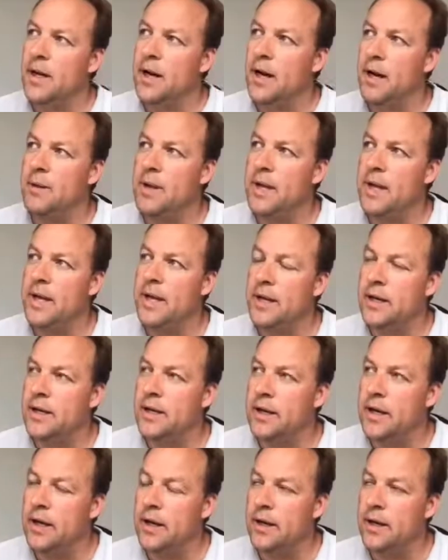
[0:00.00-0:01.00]
I mean,
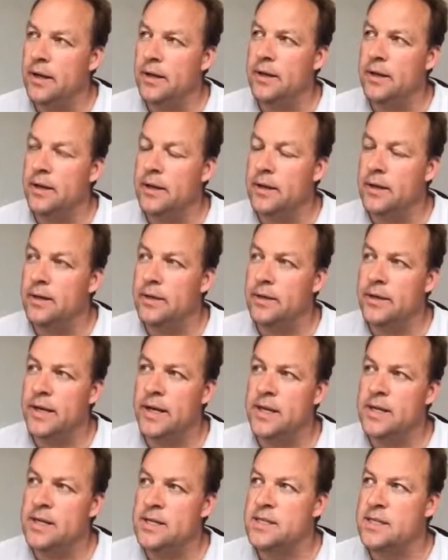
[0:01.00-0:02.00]

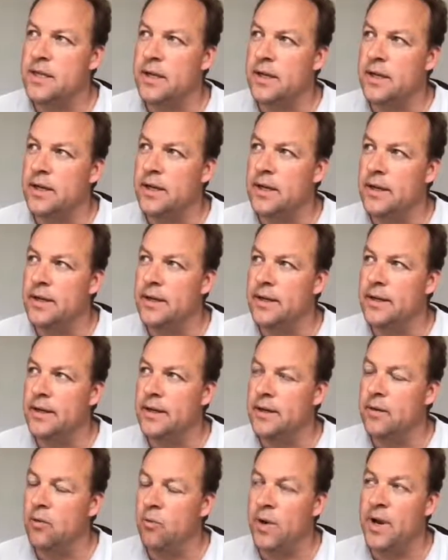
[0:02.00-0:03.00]
that is
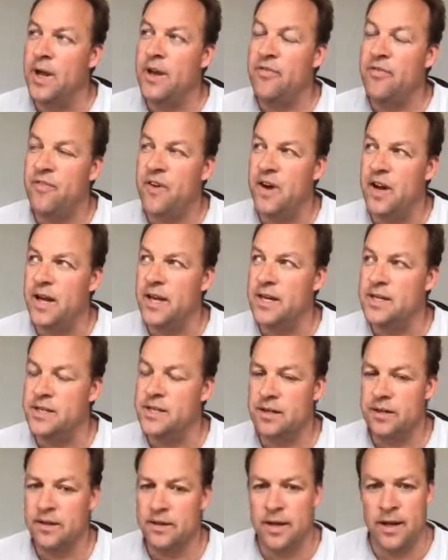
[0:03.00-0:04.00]
what I find.
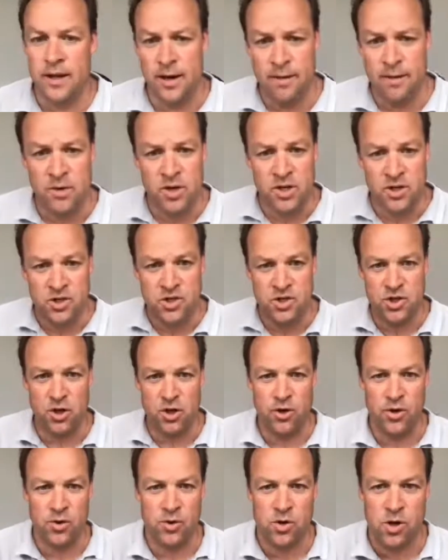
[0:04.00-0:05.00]
Let me just
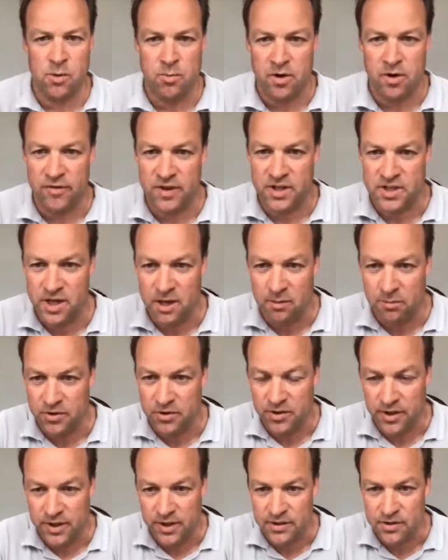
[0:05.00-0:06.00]
show you a couple of
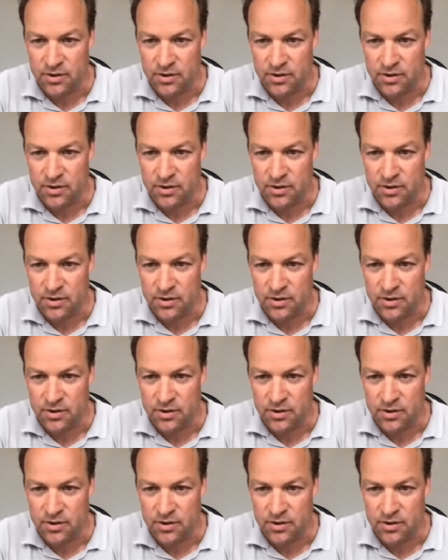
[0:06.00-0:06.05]
examples here.